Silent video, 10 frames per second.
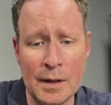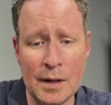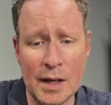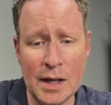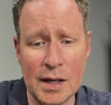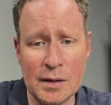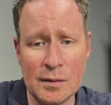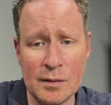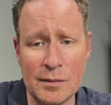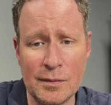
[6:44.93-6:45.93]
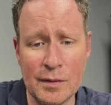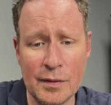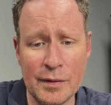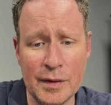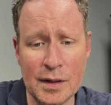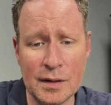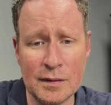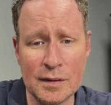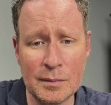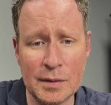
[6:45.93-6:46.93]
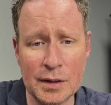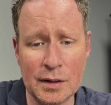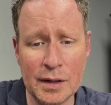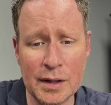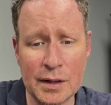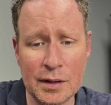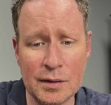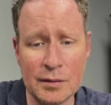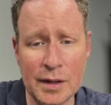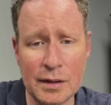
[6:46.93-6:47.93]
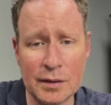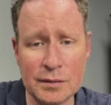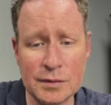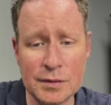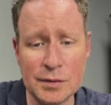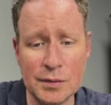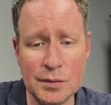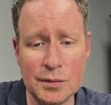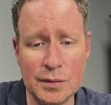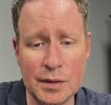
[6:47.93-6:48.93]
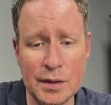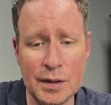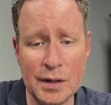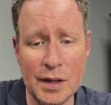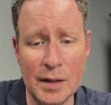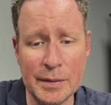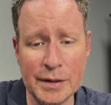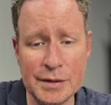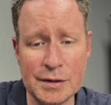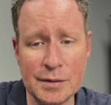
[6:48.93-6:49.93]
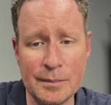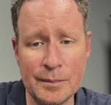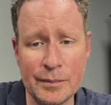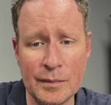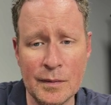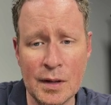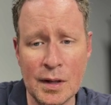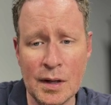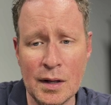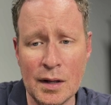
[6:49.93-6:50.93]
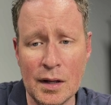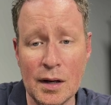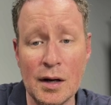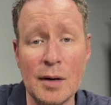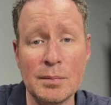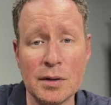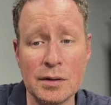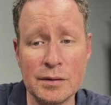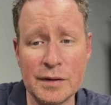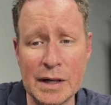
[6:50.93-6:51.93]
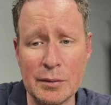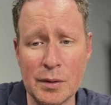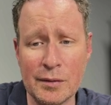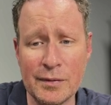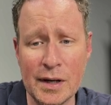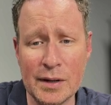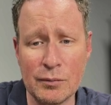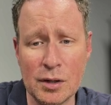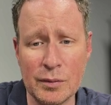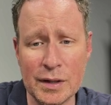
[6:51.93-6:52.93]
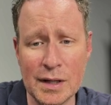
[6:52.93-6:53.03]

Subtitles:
And for this, I'm going to go ahead and go to image, uploads. Now we want to find where